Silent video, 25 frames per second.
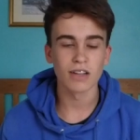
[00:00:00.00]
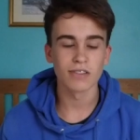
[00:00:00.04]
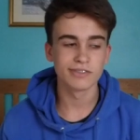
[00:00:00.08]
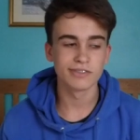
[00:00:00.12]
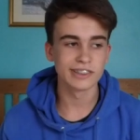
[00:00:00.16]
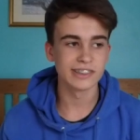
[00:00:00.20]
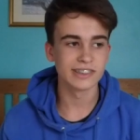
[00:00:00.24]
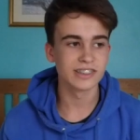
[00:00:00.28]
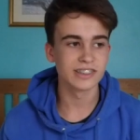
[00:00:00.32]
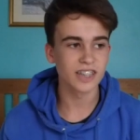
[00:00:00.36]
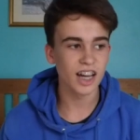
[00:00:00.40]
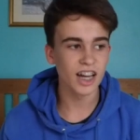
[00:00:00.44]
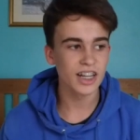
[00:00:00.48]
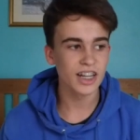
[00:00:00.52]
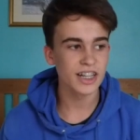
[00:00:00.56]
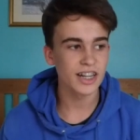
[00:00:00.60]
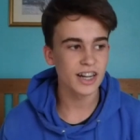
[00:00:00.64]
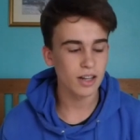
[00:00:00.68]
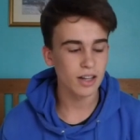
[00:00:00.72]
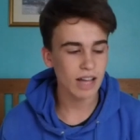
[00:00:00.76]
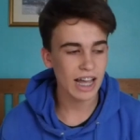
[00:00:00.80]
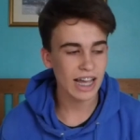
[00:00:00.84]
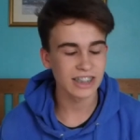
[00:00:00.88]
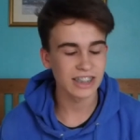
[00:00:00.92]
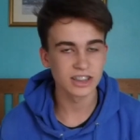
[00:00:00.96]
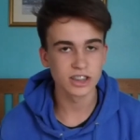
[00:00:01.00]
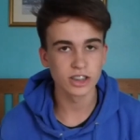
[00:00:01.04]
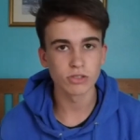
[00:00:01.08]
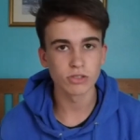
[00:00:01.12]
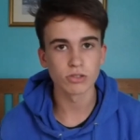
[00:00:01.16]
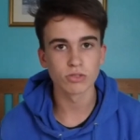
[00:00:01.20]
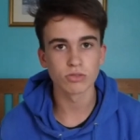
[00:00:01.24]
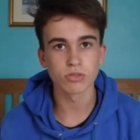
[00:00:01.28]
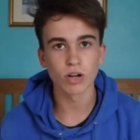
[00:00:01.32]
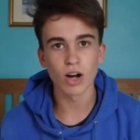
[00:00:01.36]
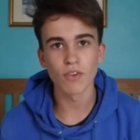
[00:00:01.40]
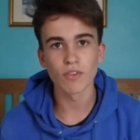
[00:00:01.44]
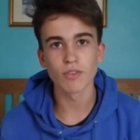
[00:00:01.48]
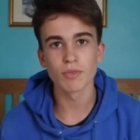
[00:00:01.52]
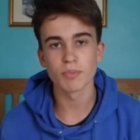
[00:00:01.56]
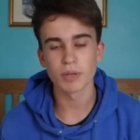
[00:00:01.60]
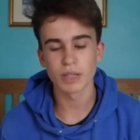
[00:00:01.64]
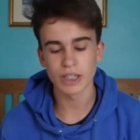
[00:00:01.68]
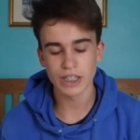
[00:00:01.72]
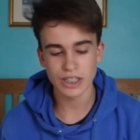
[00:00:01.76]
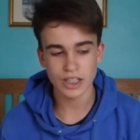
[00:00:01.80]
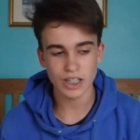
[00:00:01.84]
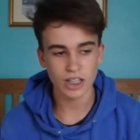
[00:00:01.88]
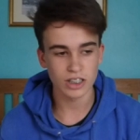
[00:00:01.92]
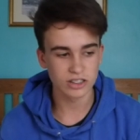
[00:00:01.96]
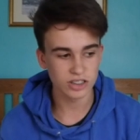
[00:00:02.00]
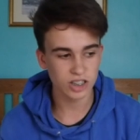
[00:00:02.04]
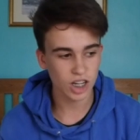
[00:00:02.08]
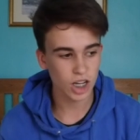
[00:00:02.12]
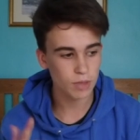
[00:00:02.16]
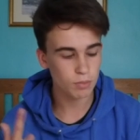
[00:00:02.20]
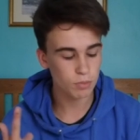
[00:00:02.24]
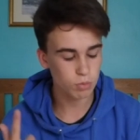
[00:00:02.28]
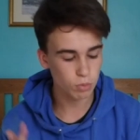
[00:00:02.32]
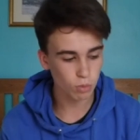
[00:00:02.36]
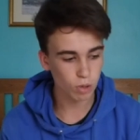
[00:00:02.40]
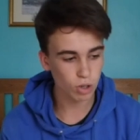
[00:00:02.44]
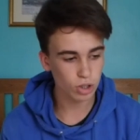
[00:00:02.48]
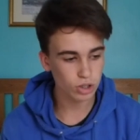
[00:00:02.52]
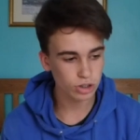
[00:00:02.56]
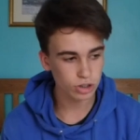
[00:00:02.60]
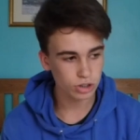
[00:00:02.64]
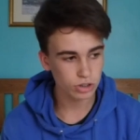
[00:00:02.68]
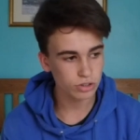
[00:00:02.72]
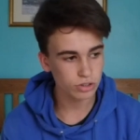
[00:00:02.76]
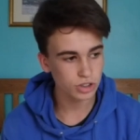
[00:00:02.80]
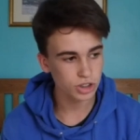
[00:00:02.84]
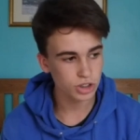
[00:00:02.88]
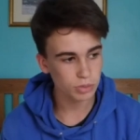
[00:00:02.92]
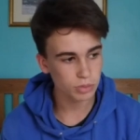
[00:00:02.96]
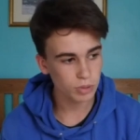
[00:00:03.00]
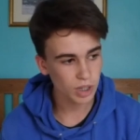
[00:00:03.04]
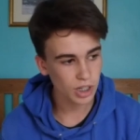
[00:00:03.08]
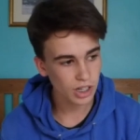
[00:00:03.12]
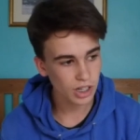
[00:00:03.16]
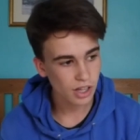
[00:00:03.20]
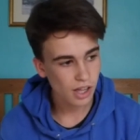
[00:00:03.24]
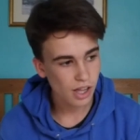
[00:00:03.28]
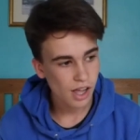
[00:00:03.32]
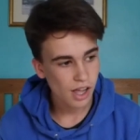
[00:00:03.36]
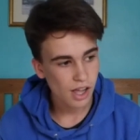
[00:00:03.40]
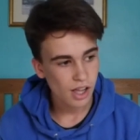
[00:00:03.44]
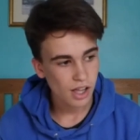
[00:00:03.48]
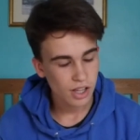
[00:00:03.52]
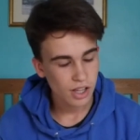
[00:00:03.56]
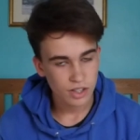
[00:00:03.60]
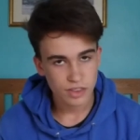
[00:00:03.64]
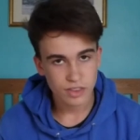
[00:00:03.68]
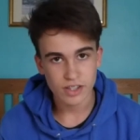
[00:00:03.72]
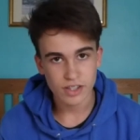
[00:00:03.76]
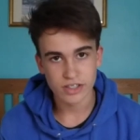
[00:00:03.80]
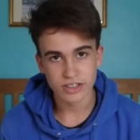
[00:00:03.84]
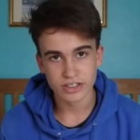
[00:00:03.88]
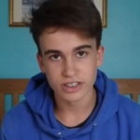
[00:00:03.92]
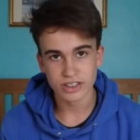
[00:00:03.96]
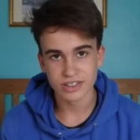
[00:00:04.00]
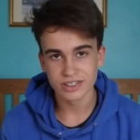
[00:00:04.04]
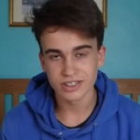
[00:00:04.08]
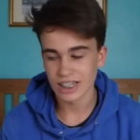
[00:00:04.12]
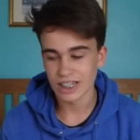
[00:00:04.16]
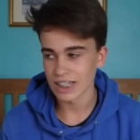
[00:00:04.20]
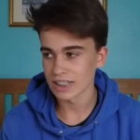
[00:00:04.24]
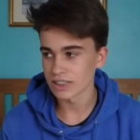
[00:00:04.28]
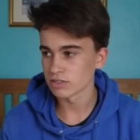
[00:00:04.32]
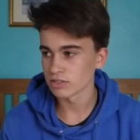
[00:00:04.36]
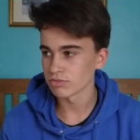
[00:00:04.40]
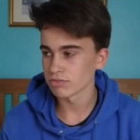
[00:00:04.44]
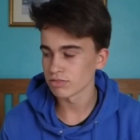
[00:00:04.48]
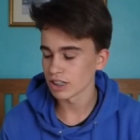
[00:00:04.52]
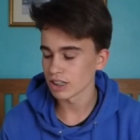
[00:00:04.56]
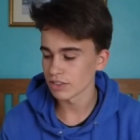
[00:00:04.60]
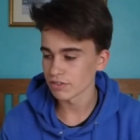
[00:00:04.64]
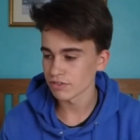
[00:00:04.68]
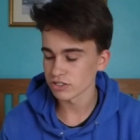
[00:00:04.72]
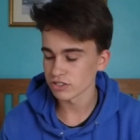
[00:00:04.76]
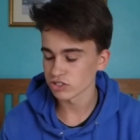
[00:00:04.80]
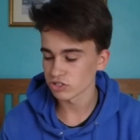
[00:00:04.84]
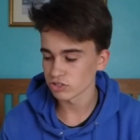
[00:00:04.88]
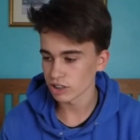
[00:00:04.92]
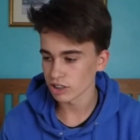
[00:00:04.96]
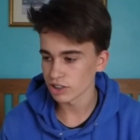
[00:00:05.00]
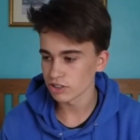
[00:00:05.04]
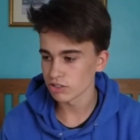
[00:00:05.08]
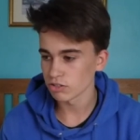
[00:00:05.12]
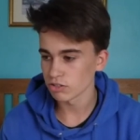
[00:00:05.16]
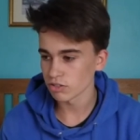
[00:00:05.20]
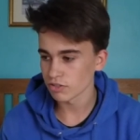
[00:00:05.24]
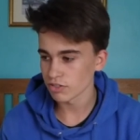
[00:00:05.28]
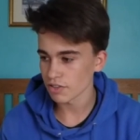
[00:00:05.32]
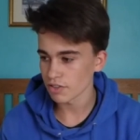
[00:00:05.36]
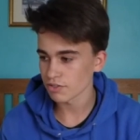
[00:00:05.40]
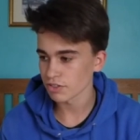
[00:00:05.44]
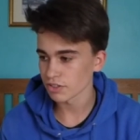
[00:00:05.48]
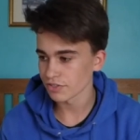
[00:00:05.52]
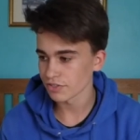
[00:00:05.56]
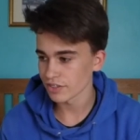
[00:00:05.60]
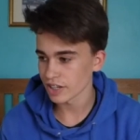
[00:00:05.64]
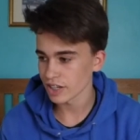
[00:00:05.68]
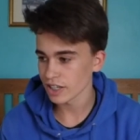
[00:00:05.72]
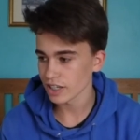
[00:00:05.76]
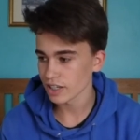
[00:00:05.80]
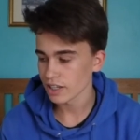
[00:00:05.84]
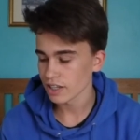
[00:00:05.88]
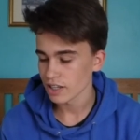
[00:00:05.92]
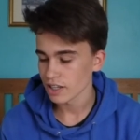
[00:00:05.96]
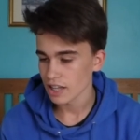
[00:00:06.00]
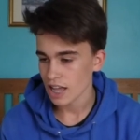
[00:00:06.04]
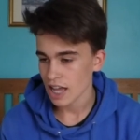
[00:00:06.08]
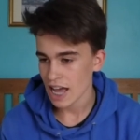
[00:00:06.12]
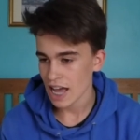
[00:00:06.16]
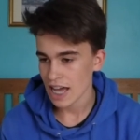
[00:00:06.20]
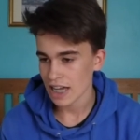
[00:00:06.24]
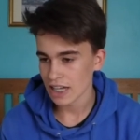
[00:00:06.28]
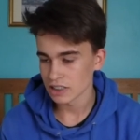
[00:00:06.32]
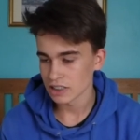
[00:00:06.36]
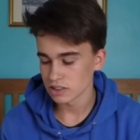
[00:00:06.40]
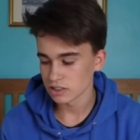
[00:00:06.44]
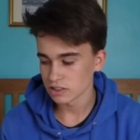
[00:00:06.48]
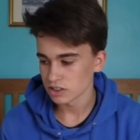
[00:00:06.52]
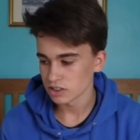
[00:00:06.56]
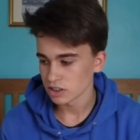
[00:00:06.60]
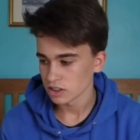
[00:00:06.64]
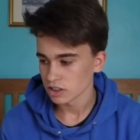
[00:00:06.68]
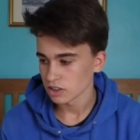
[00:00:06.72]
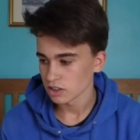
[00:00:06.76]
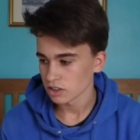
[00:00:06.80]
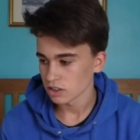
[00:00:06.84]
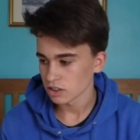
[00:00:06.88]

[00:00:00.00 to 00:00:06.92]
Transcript: I've decided I actually would rather be a type 1 YouTuber that just gets really frustrated with everything and